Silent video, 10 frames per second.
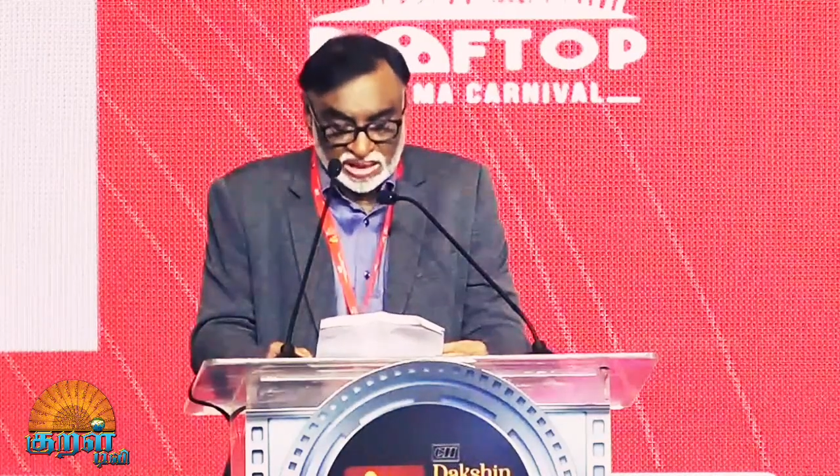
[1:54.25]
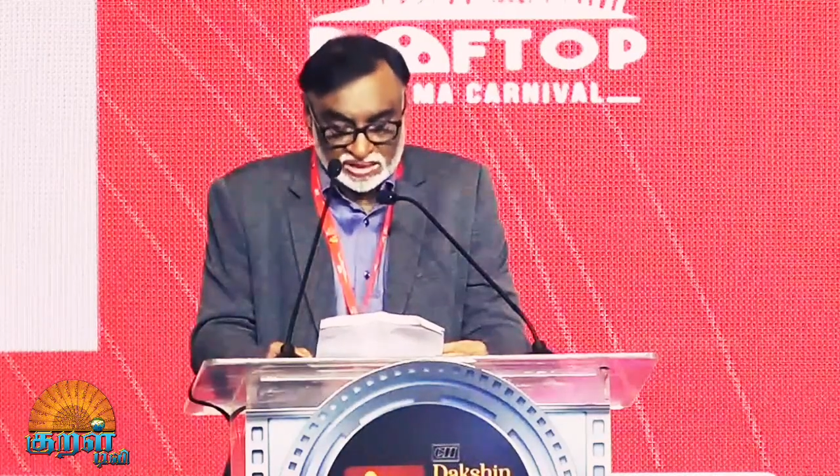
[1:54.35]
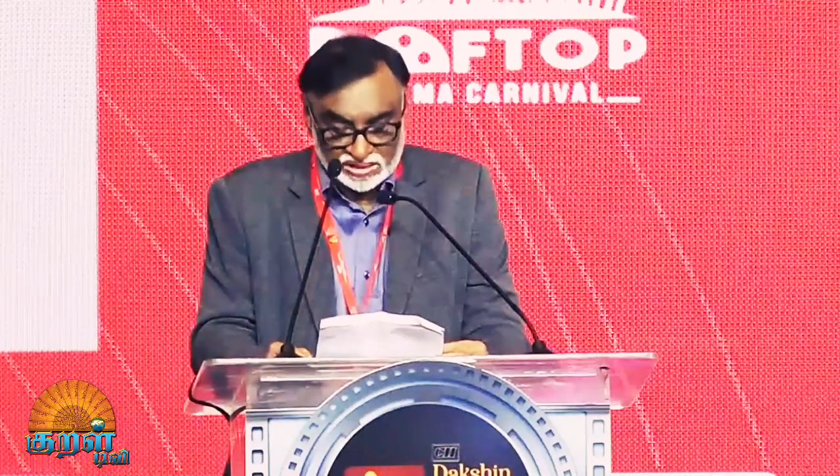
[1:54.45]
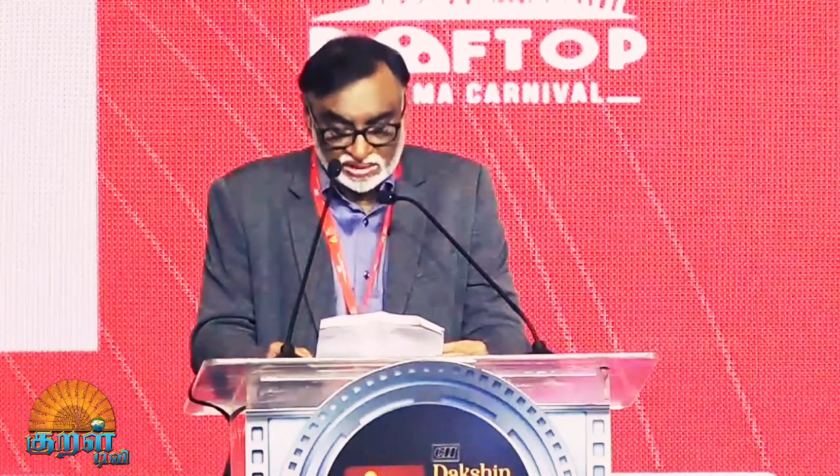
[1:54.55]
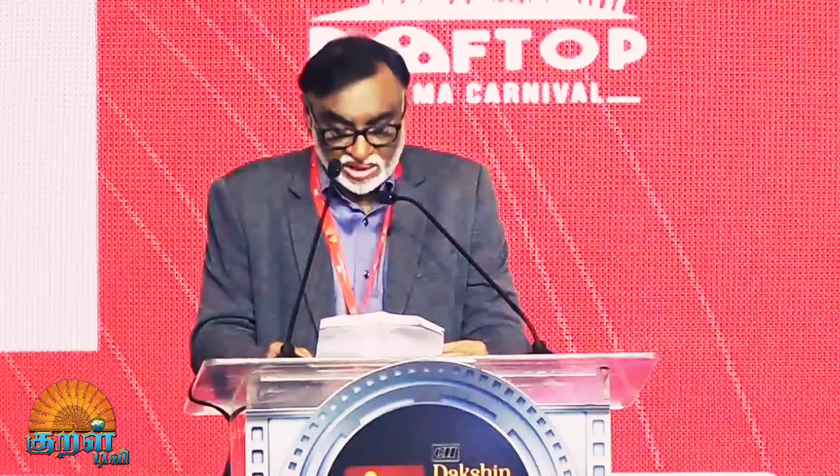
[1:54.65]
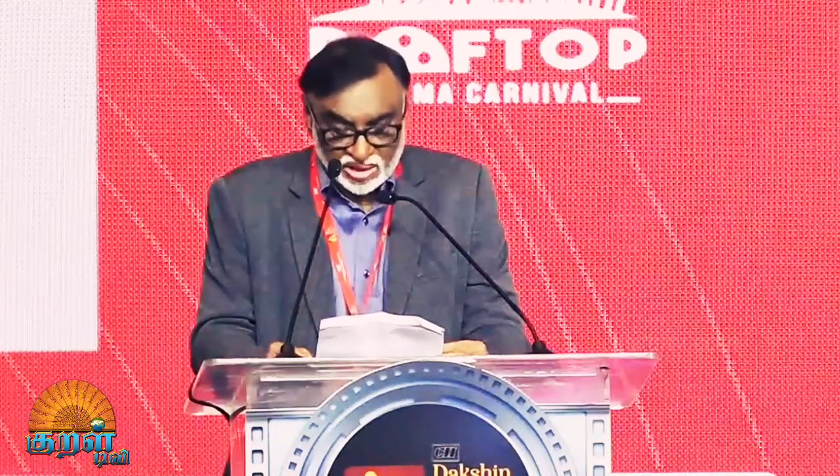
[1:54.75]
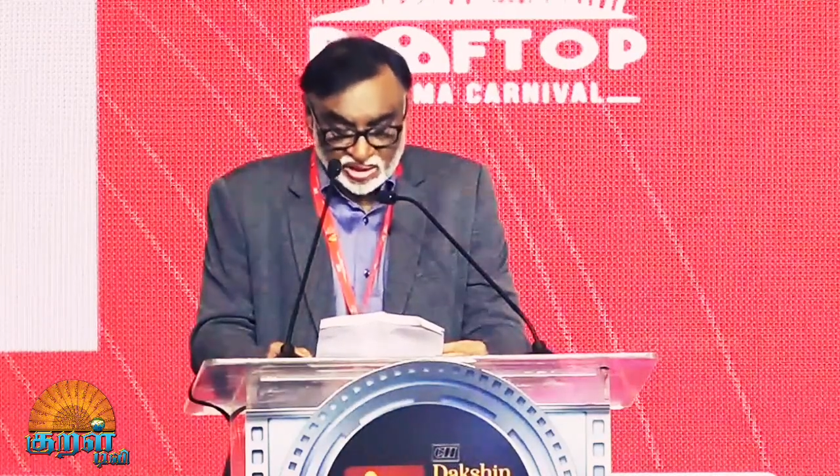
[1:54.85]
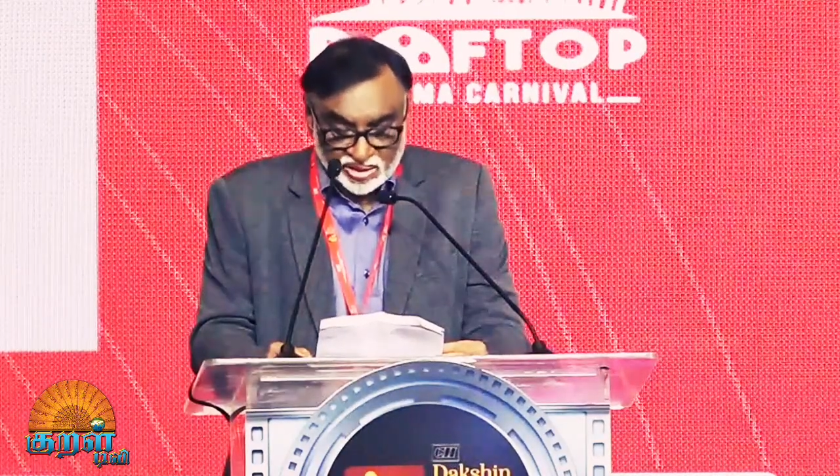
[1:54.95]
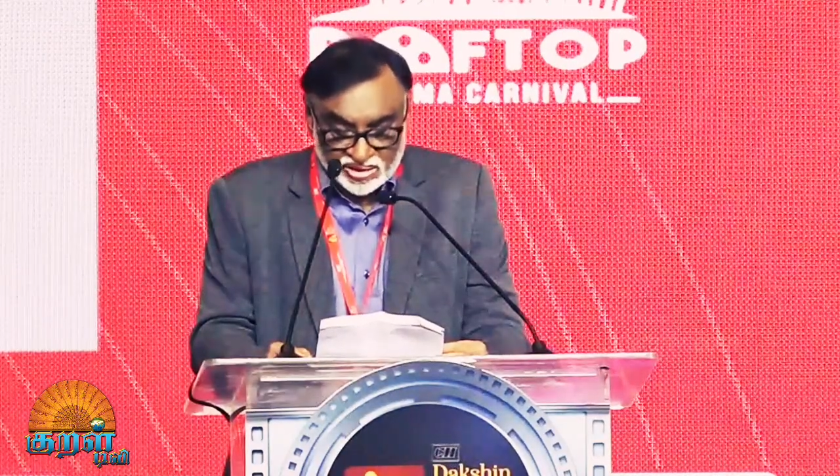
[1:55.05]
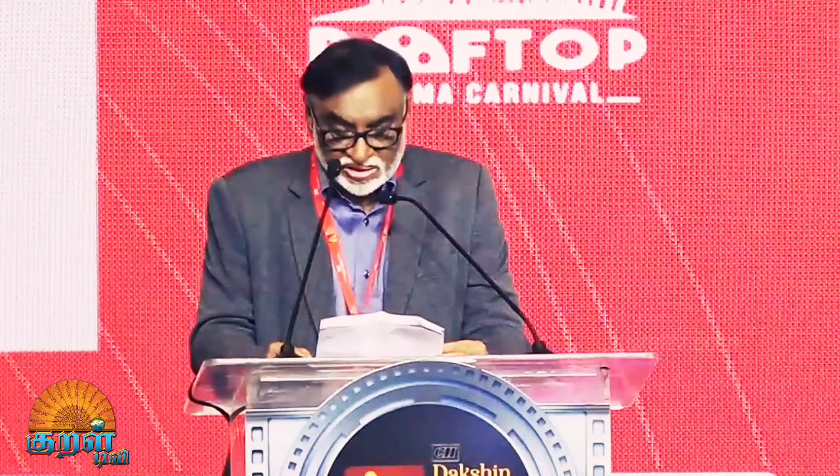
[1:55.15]
has
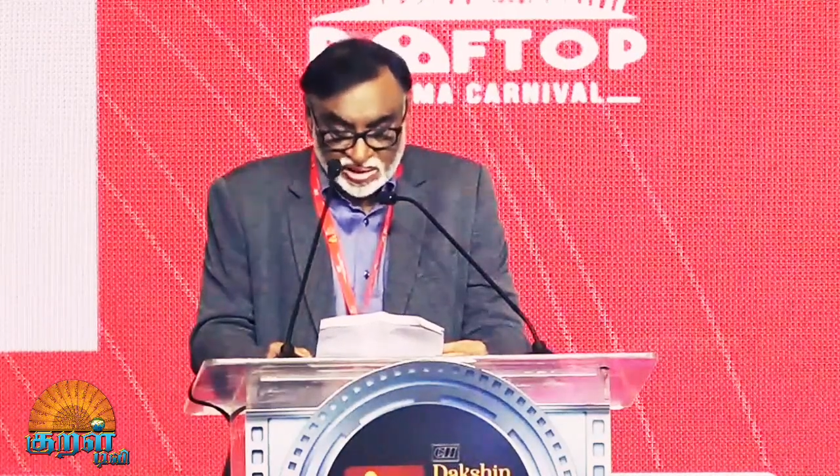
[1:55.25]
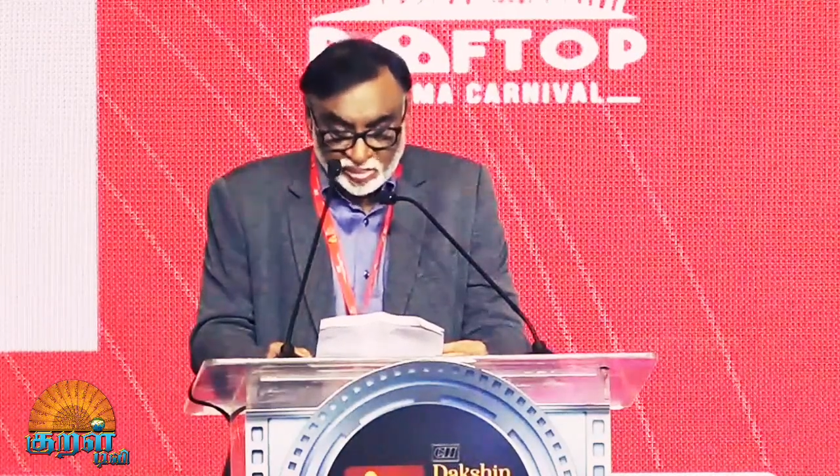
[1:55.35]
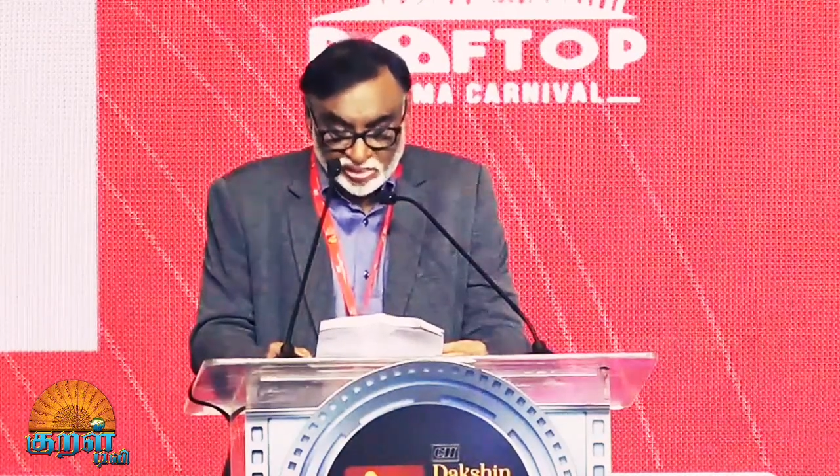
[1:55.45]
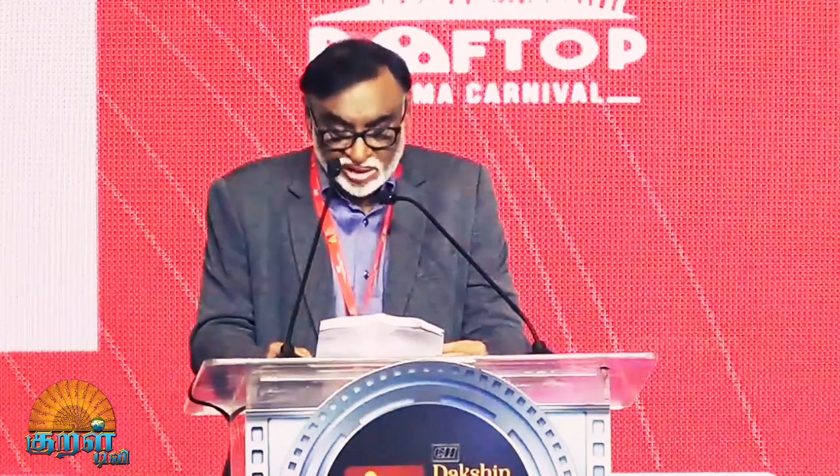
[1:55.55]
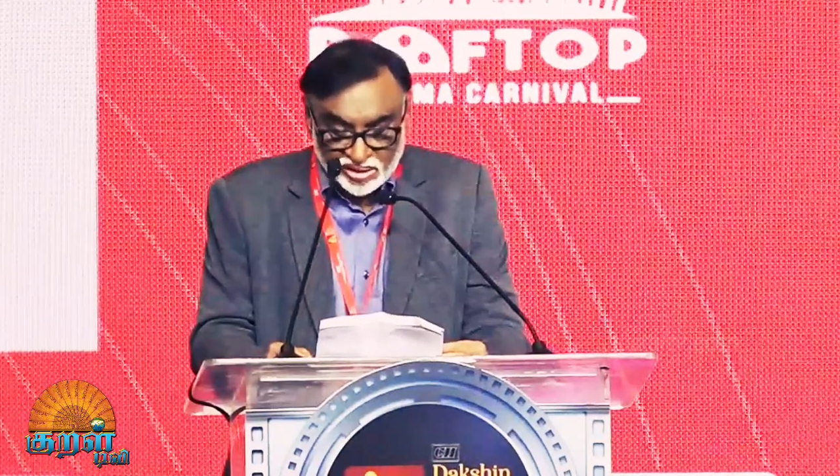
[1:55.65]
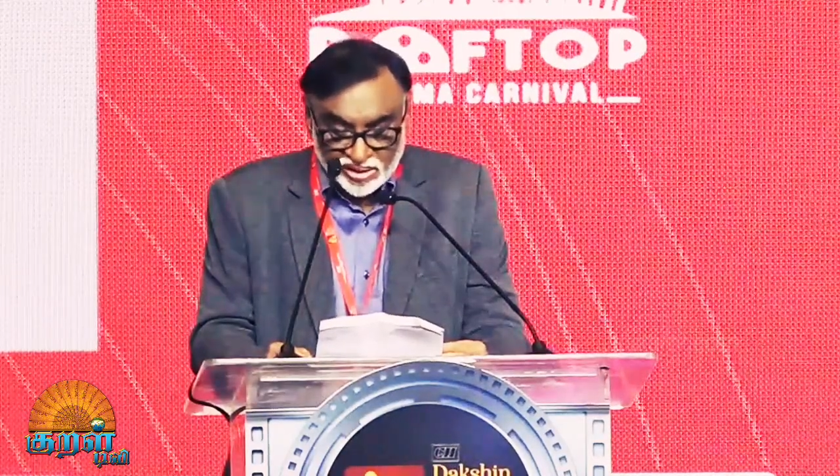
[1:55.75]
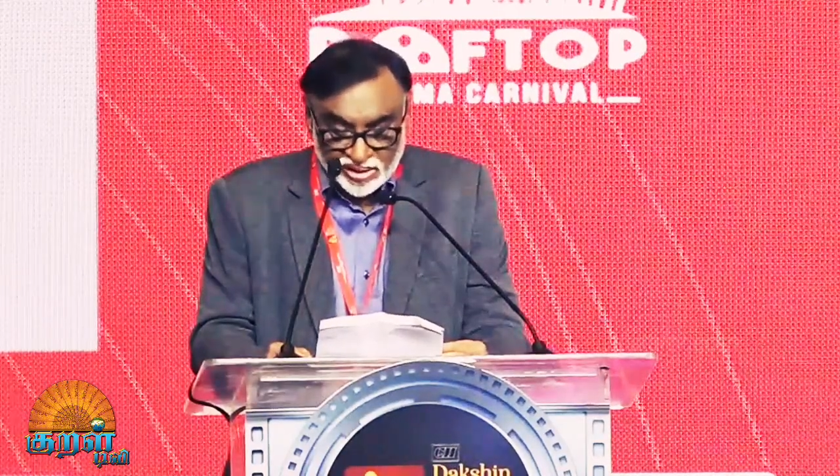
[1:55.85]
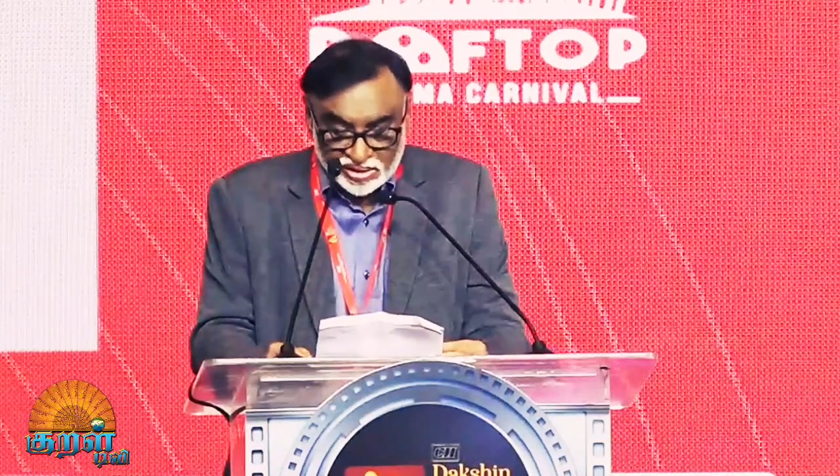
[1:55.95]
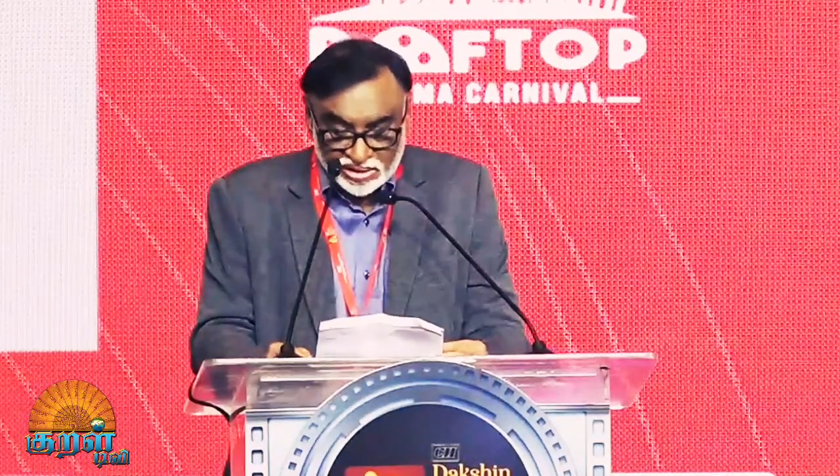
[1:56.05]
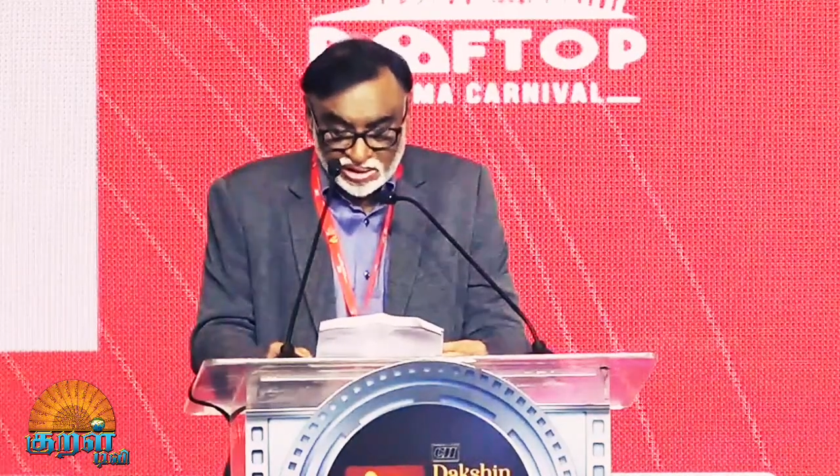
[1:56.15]
disrupted
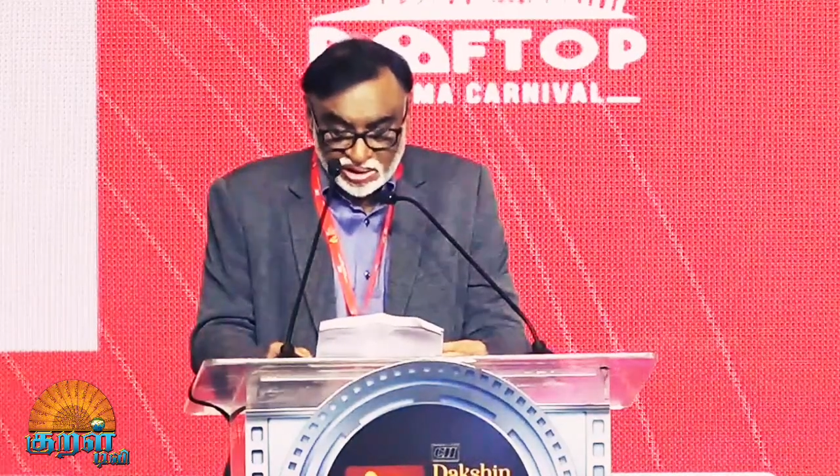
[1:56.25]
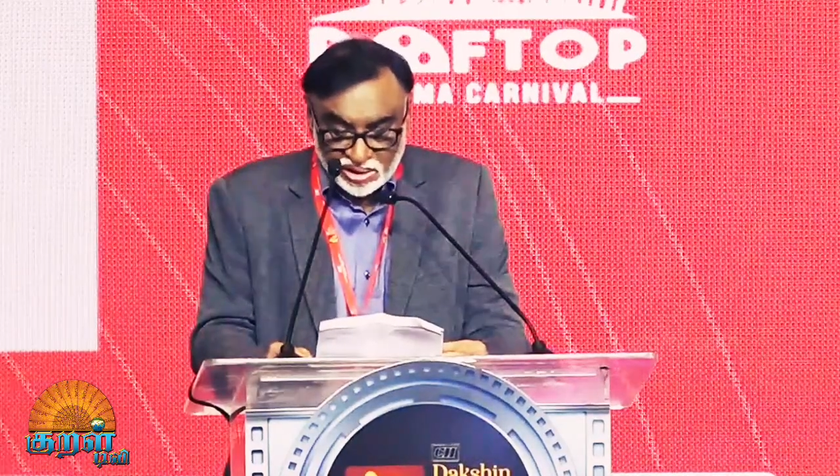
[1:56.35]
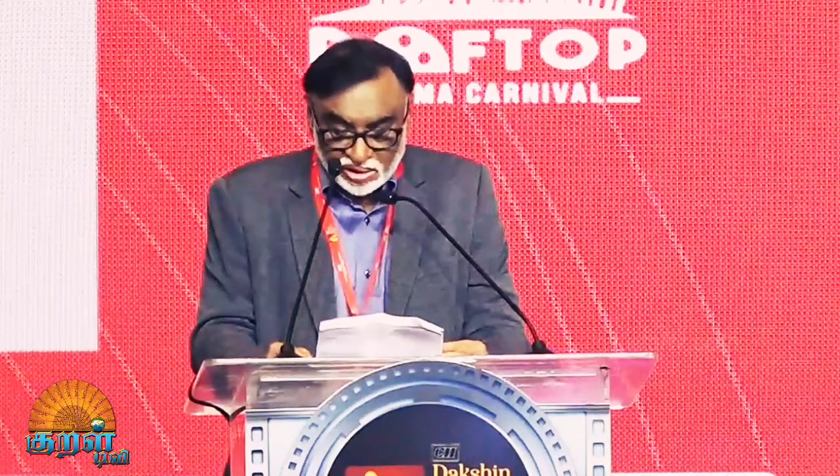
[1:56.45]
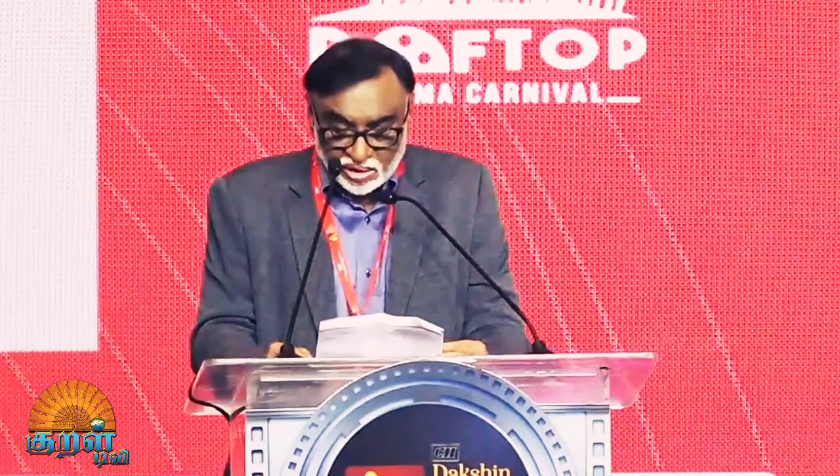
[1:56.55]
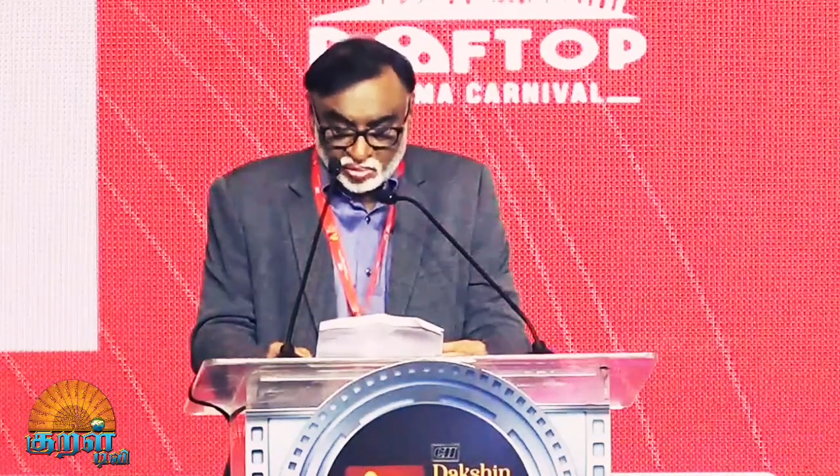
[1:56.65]
traditional